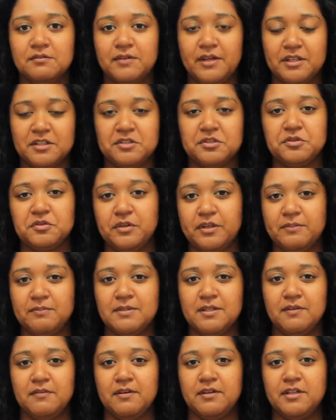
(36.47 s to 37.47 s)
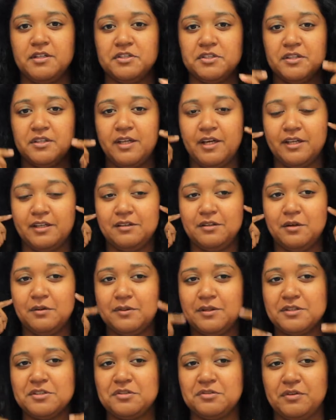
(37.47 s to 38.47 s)
extreme definition, like no
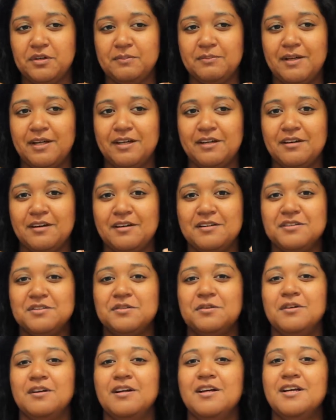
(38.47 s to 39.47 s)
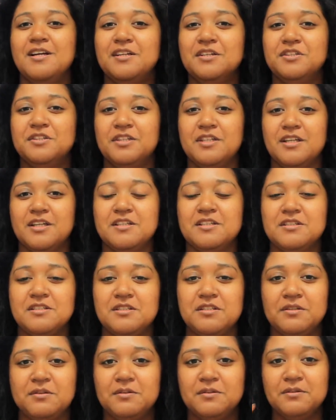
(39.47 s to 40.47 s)
extreme like contour. She does
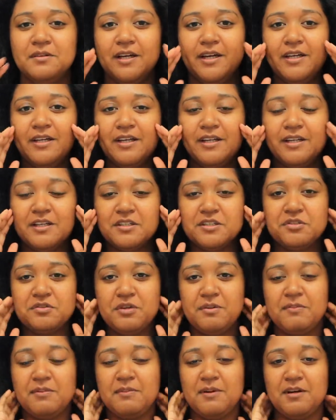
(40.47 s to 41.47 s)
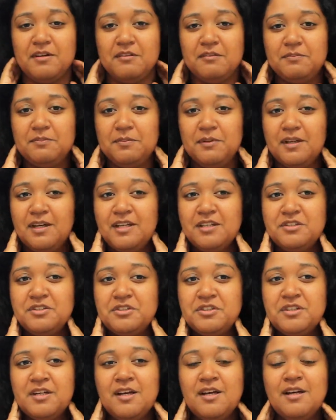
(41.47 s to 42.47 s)
do like an extreme amount of
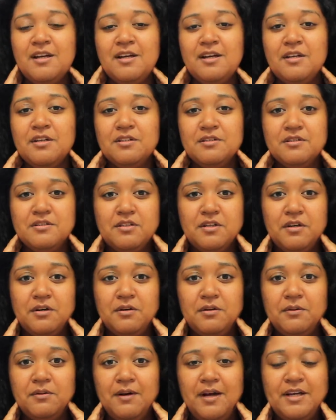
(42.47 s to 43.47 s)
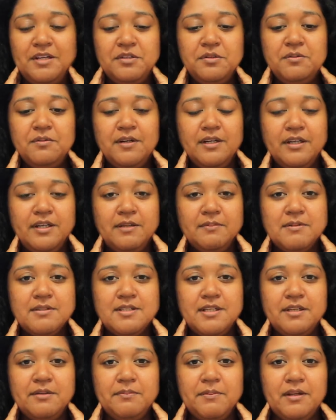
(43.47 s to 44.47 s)
blush. So I do want to keep
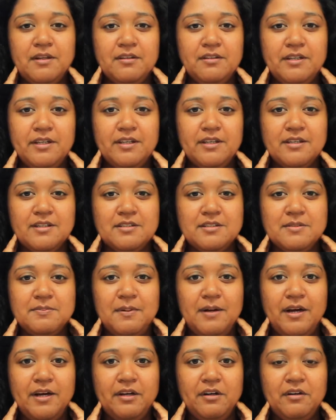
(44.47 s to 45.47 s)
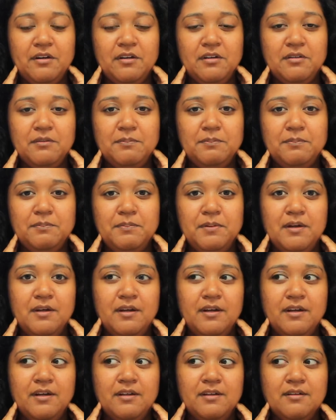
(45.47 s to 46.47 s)
this like Melanie inspired,
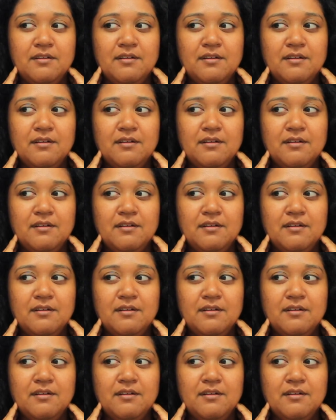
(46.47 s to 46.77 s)
but